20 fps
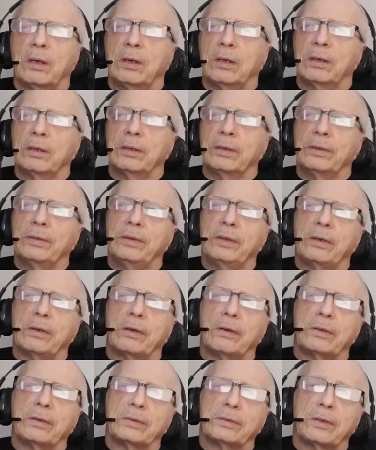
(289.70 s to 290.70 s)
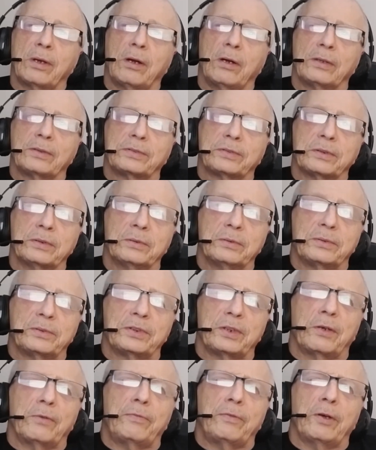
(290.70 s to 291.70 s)
There are also
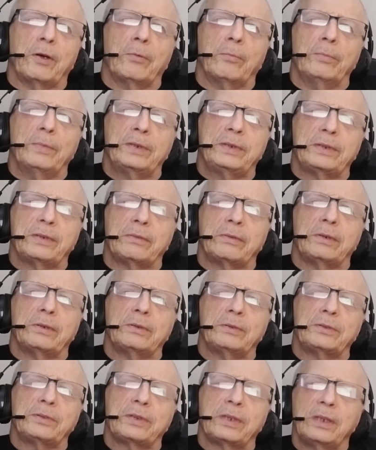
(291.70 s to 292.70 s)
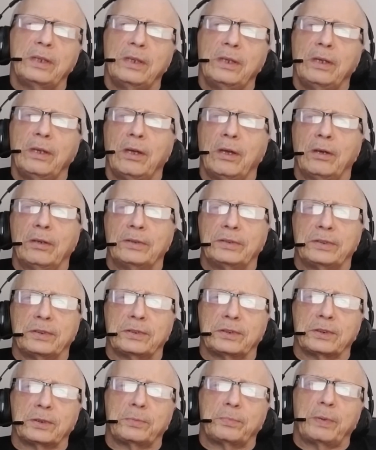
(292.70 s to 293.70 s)
self-help materials,
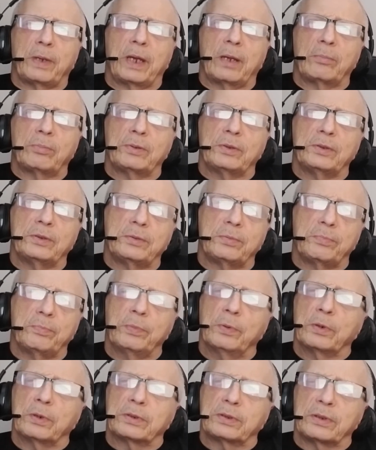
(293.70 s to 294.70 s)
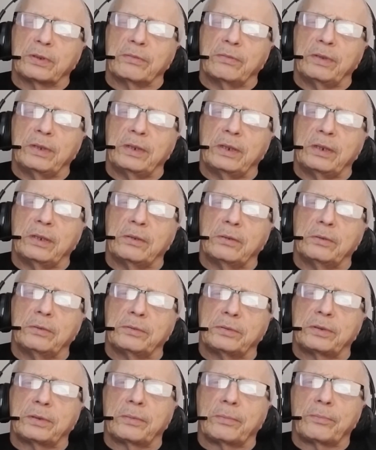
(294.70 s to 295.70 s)
such as pamphlets, books, and
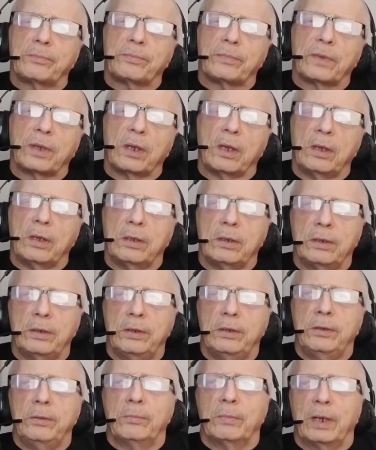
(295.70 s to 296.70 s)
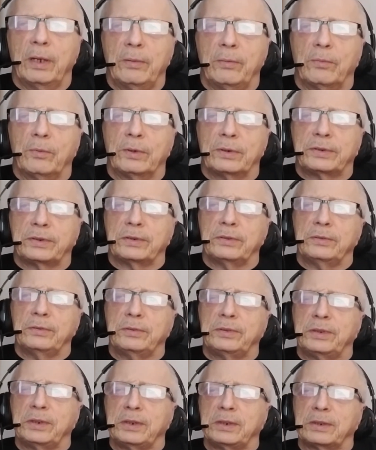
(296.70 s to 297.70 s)
videos. You might want to
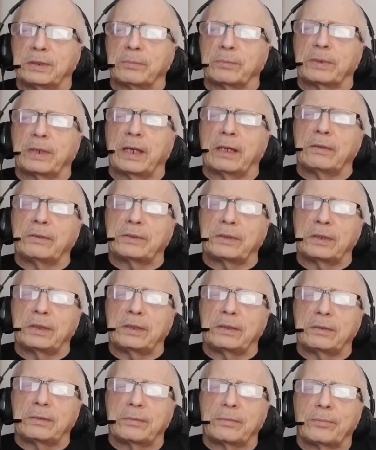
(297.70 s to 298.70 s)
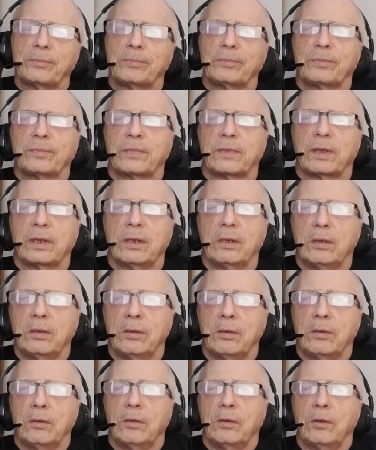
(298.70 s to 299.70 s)
seek some counseling,
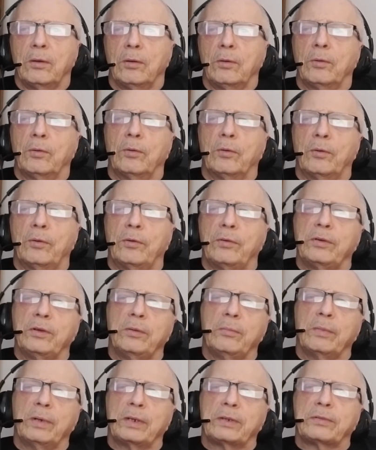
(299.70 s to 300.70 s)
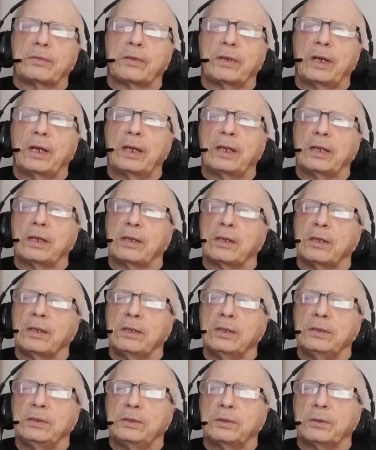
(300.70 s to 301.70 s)
or you might try
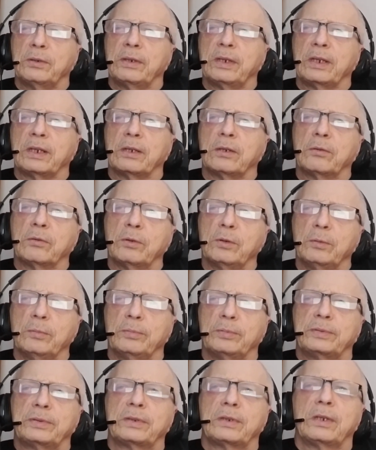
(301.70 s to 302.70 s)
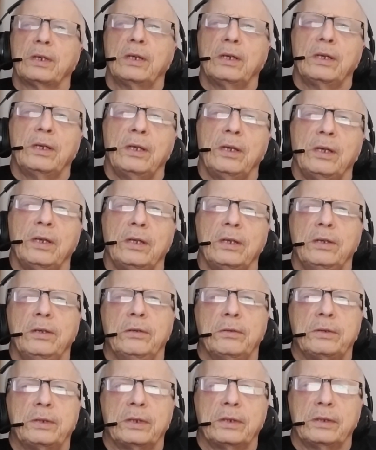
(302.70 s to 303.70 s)
joining groups.
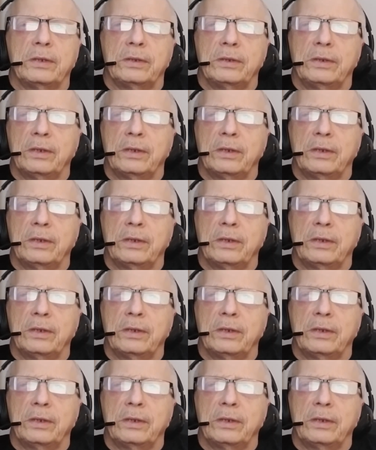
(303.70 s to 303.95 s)
You could